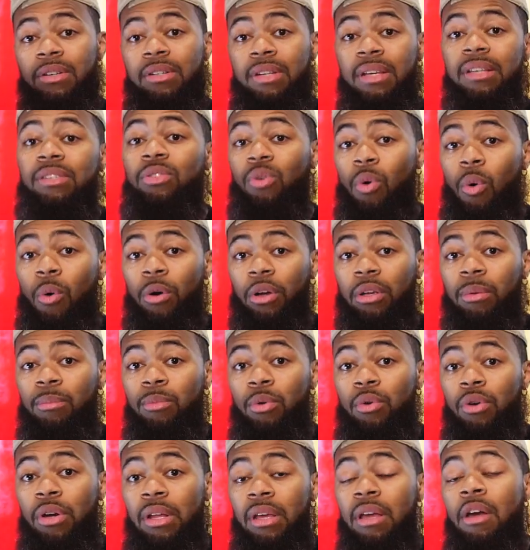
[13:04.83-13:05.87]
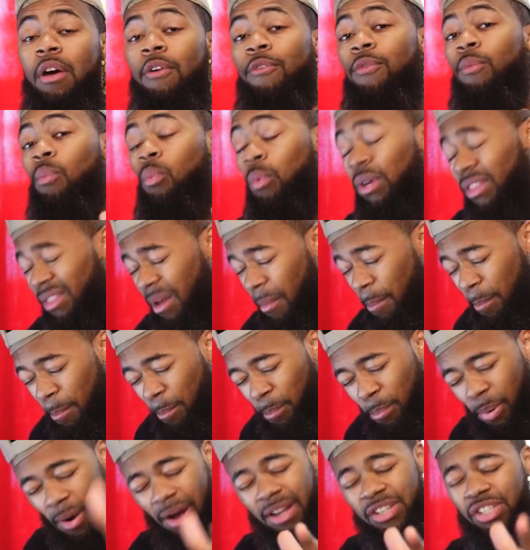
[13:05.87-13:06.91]
Discord community with a
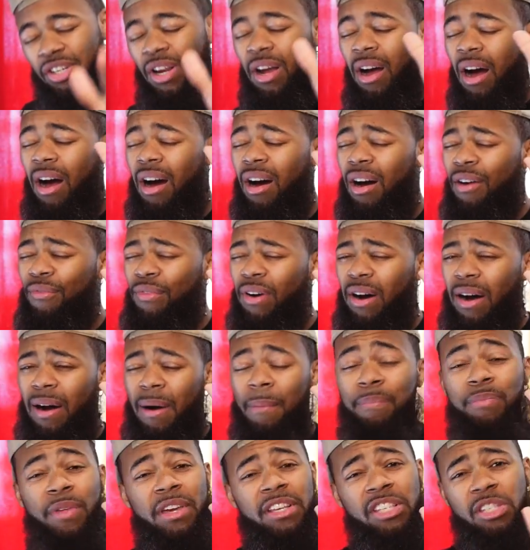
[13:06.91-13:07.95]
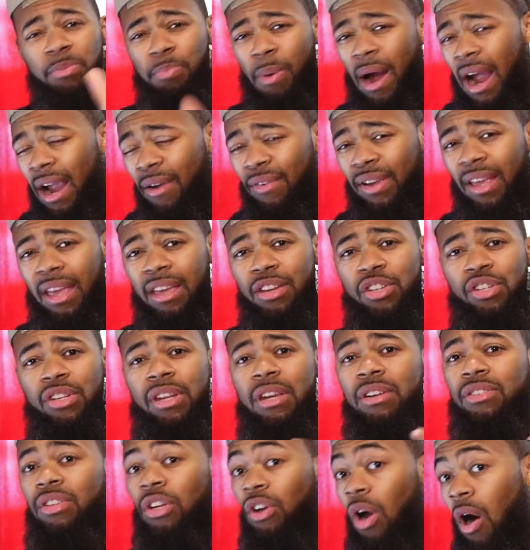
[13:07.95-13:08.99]
bunch of uh, aspiring
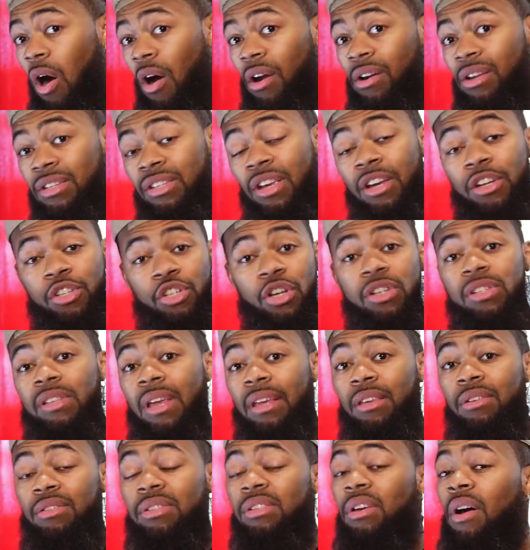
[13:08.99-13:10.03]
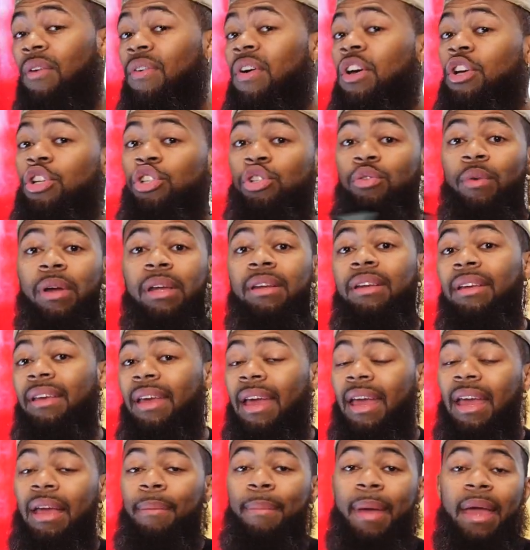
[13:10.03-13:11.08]
engineers and artists just like yourself trading
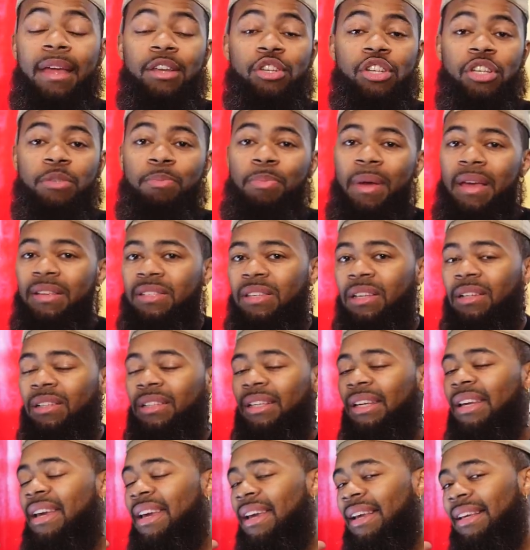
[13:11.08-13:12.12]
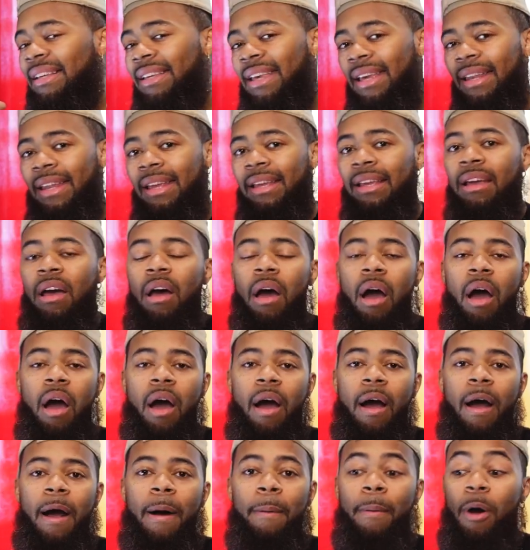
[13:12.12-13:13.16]
game and just basically getting
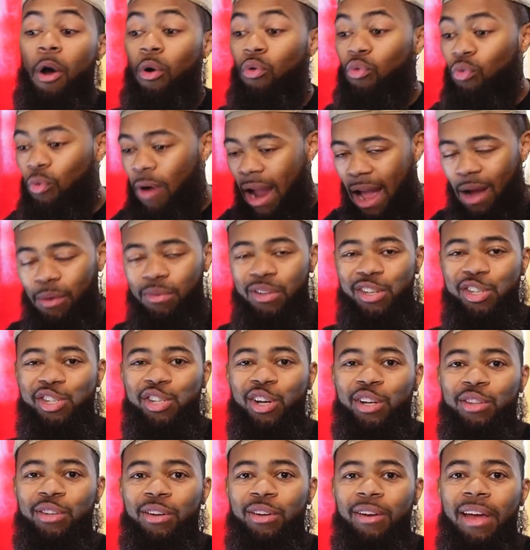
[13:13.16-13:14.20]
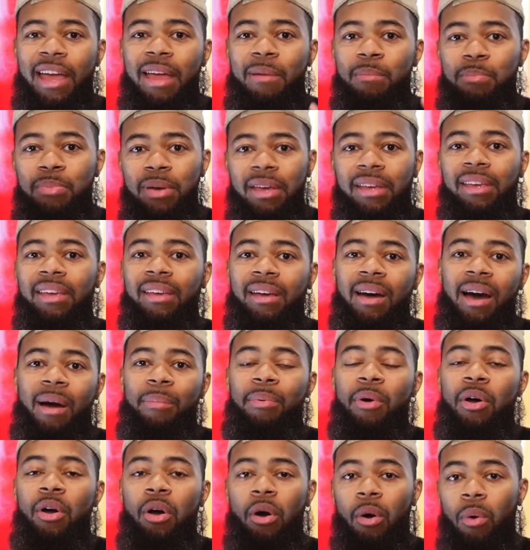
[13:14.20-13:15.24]
uh, around each other and picking
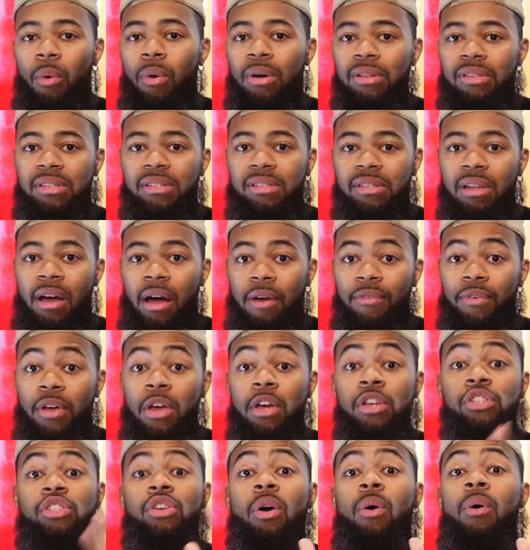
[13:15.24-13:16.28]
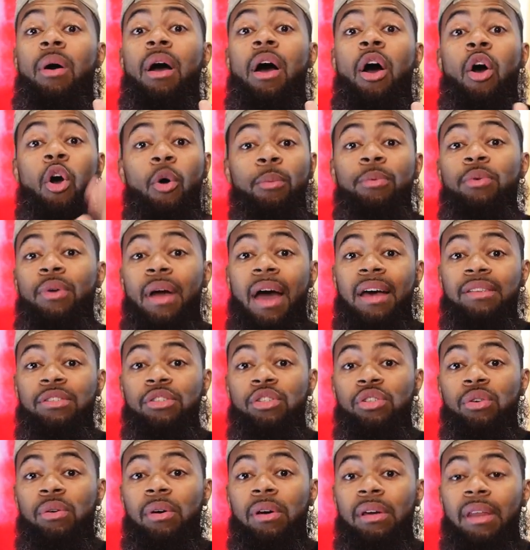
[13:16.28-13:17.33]
up on stuff. So hope you guys
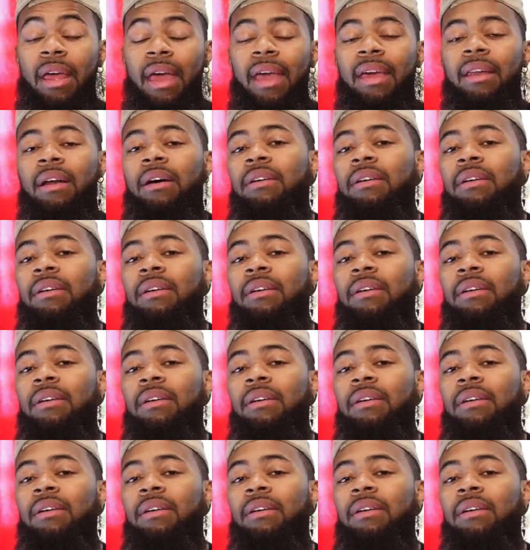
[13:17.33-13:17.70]
enjoyed and